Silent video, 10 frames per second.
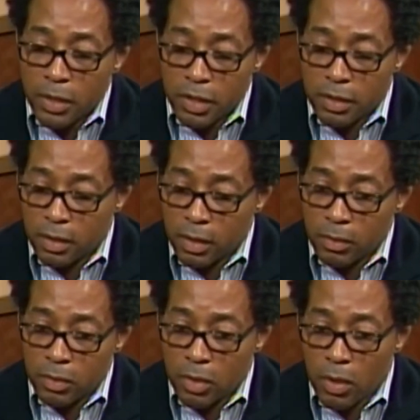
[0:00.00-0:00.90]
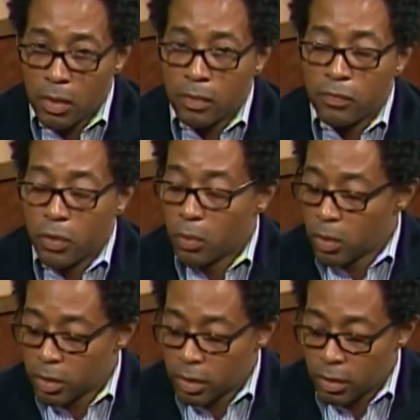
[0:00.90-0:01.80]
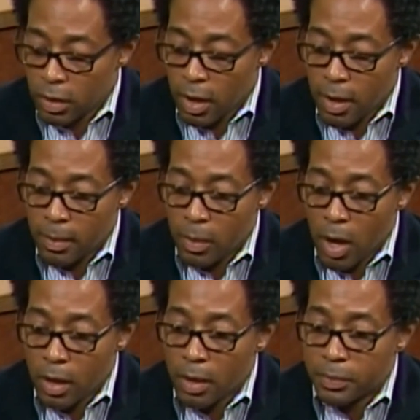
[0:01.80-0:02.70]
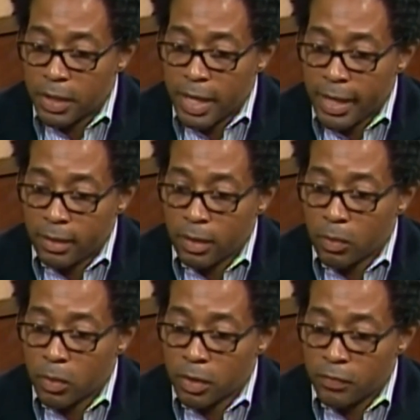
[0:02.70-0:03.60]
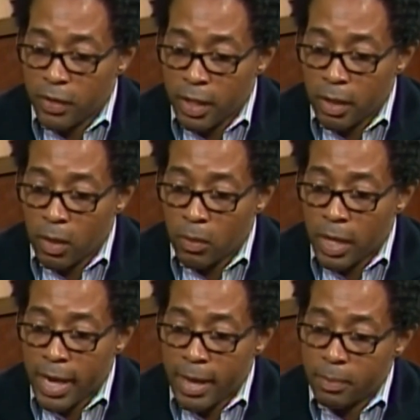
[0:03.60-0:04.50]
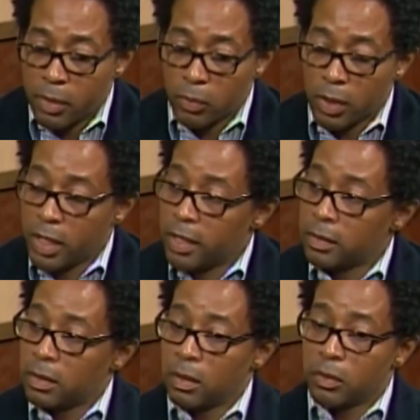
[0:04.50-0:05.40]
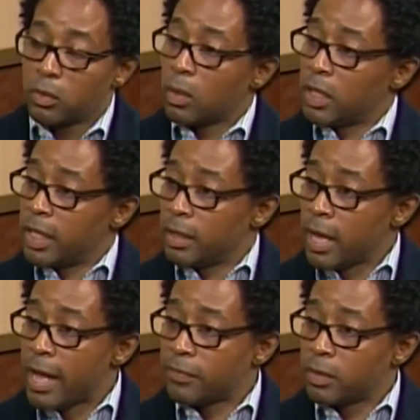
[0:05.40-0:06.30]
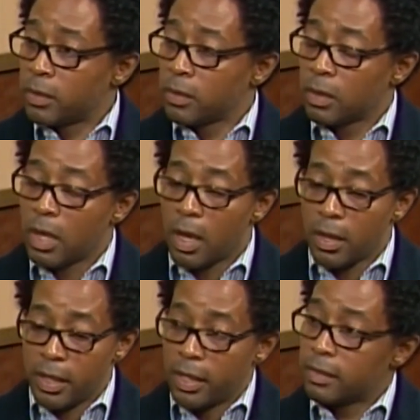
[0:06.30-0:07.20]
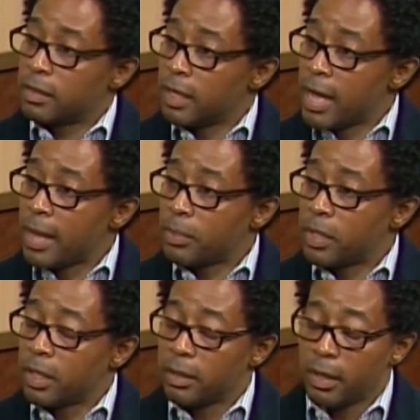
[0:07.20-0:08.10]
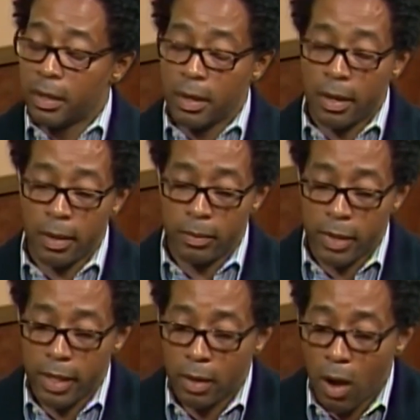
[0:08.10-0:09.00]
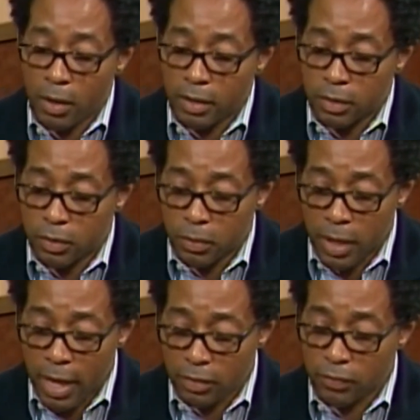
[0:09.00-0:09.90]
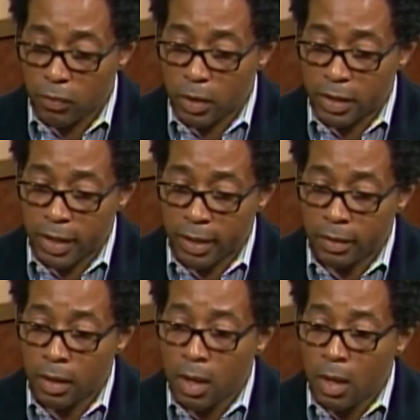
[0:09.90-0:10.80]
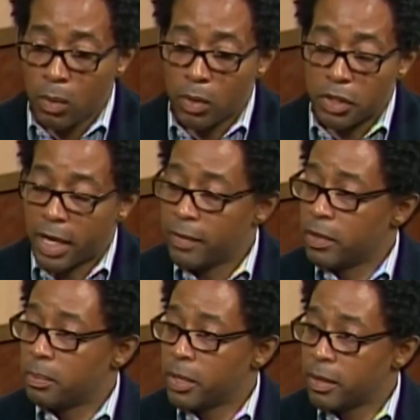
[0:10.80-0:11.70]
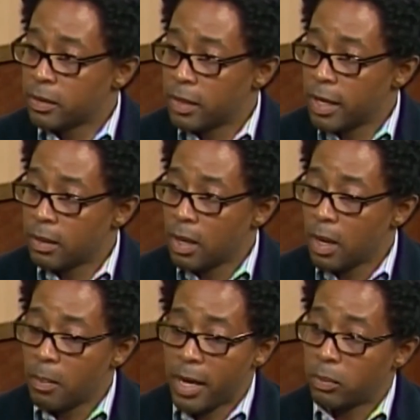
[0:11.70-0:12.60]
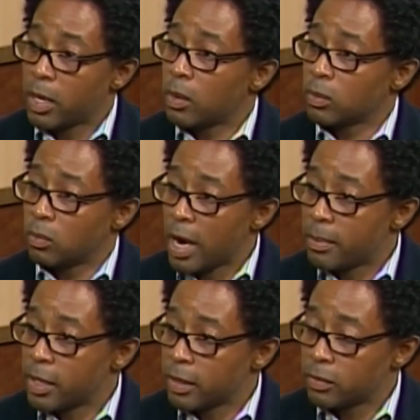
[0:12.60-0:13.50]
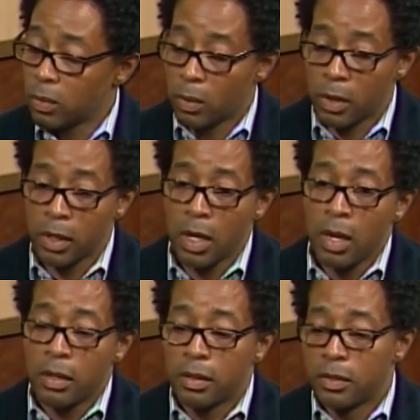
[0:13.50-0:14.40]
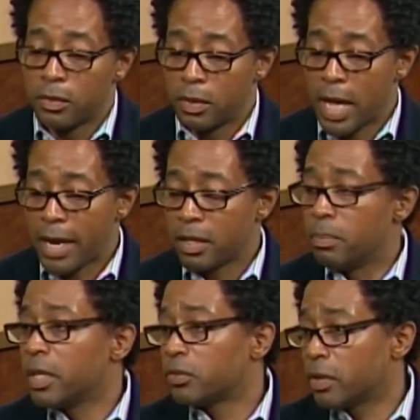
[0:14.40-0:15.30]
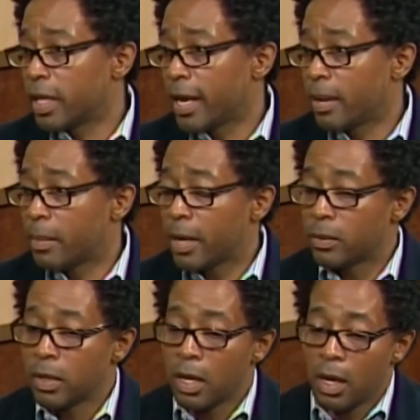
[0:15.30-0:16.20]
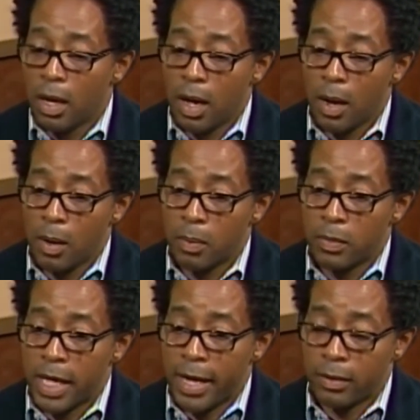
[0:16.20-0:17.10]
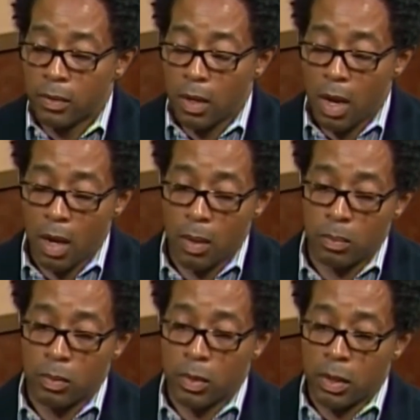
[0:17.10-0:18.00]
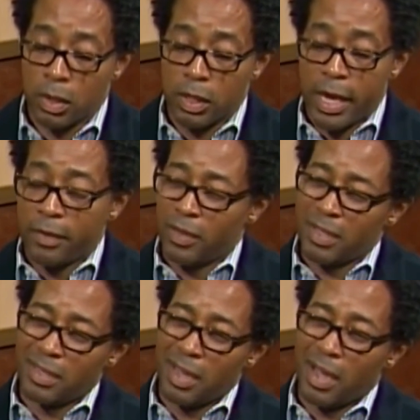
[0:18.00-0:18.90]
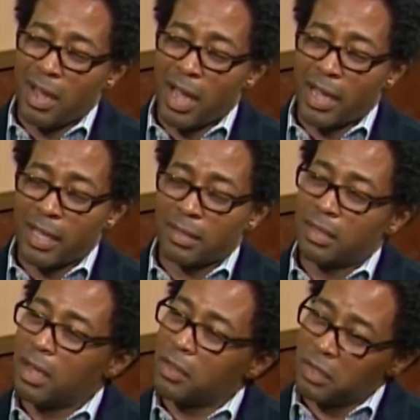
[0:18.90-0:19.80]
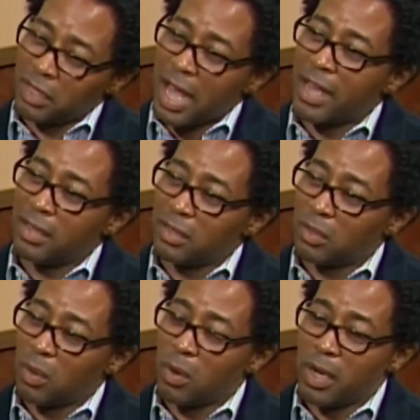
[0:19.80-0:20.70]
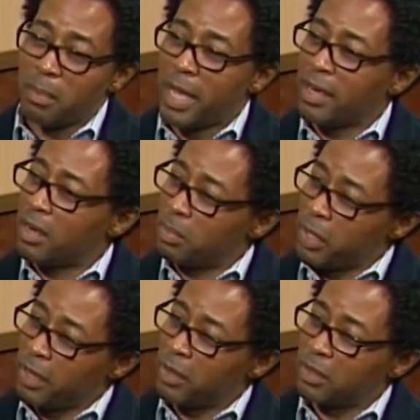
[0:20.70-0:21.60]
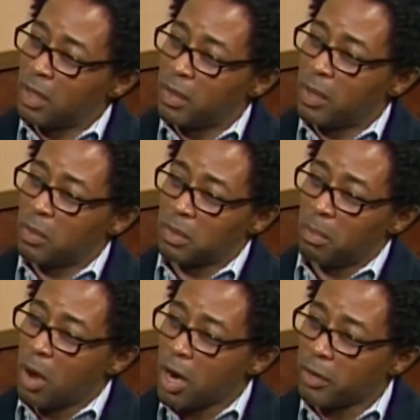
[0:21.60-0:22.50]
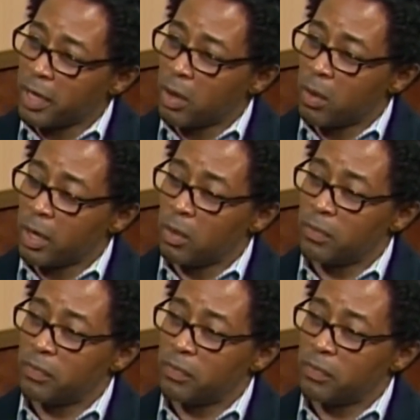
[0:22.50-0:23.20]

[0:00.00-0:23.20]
just so the viewers are up to date, there was a video that had been released shortly after the incident happened in August of 2014, which gave the appearance that Mike Brown was robbing a store. this documentary came out that gave us, I guess, another side of the story. It made it appear as though there was some bartering going on